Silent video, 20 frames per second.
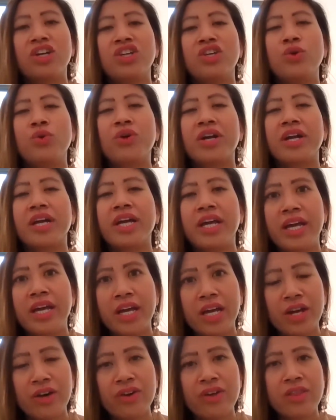You are
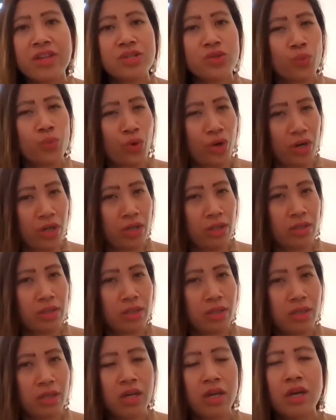here in this world
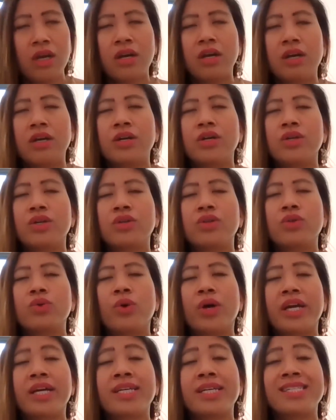
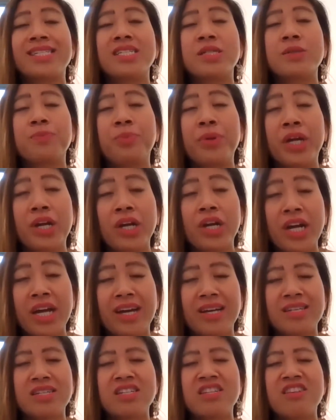to
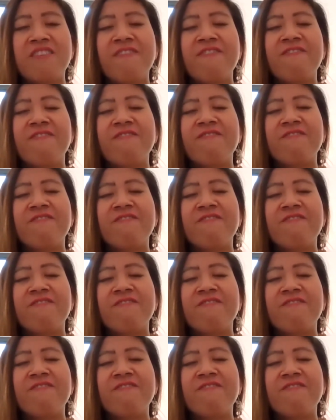experience the